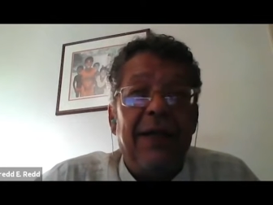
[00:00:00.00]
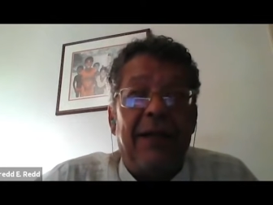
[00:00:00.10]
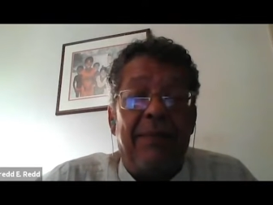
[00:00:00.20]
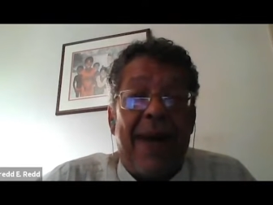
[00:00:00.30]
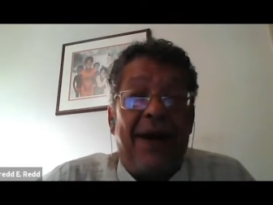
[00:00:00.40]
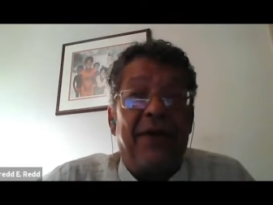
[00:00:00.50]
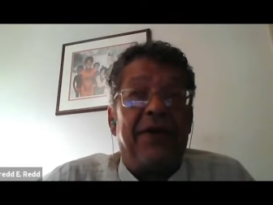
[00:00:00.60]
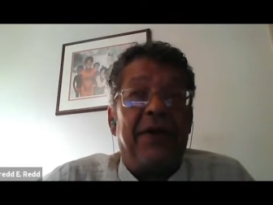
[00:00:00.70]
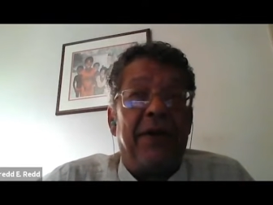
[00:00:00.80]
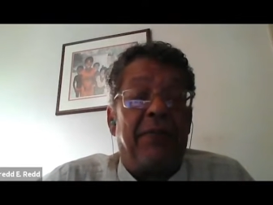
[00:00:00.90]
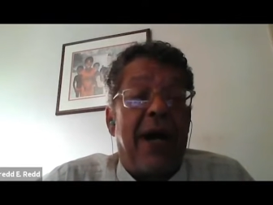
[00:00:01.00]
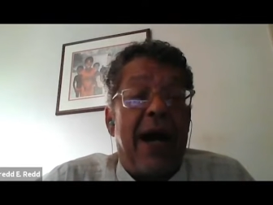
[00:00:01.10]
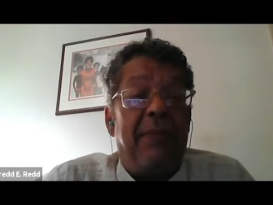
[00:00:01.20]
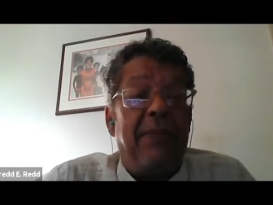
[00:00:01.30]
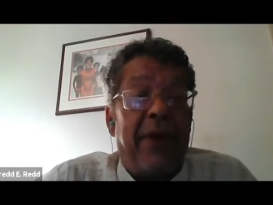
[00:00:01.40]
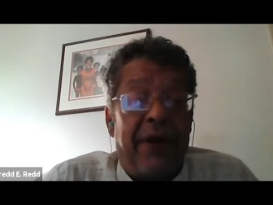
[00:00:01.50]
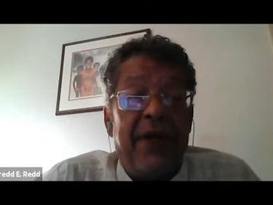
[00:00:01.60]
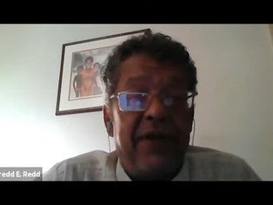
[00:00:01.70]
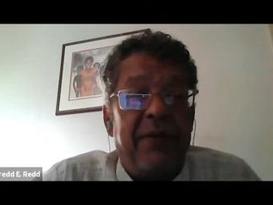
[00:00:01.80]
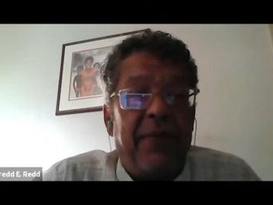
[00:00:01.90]
about the problem.
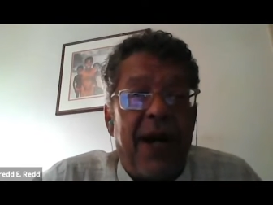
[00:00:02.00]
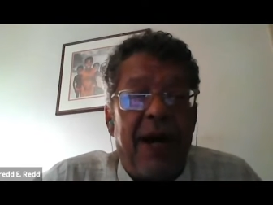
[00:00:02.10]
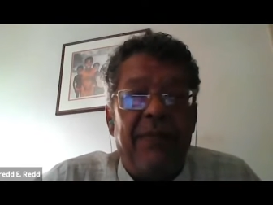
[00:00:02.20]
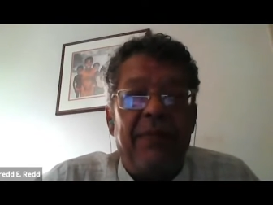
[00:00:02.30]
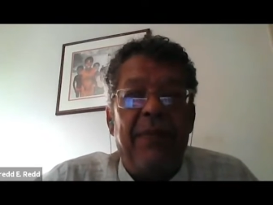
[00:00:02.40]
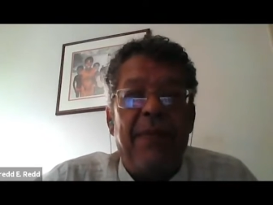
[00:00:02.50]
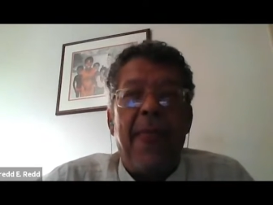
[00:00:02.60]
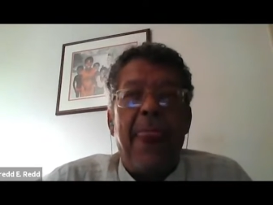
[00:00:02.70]
There is a problem.